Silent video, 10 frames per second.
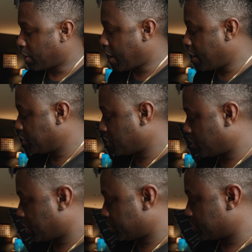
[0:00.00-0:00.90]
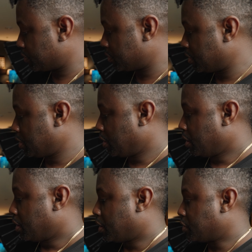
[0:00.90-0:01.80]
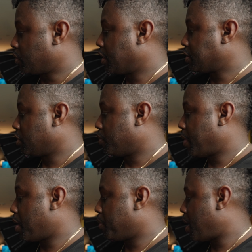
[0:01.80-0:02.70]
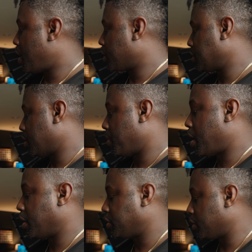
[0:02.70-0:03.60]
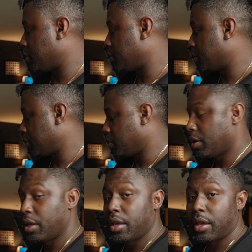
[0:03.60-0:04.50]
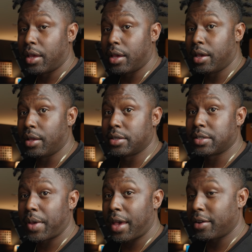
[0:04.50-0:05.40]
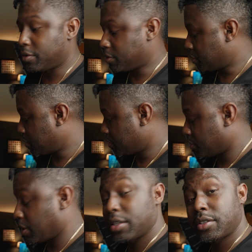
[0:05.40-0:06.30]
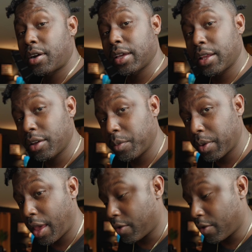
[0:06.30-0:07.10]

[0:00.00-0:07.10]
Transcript: a cage on it, as well as a little mat box and a monitor and some handles, and it's starting to get a little bit